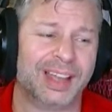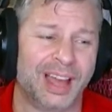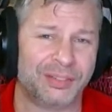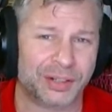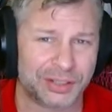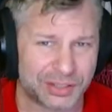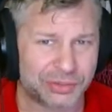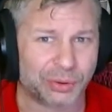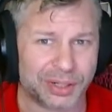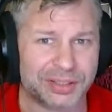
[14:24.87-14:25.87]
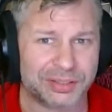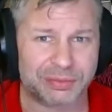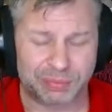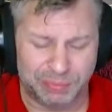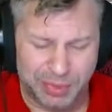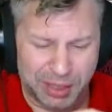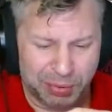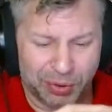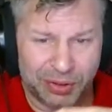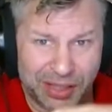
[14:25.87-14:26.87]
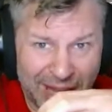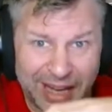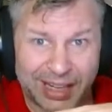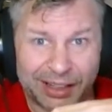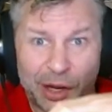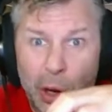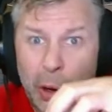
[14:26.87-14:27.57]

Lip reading: I've heard stories of people getting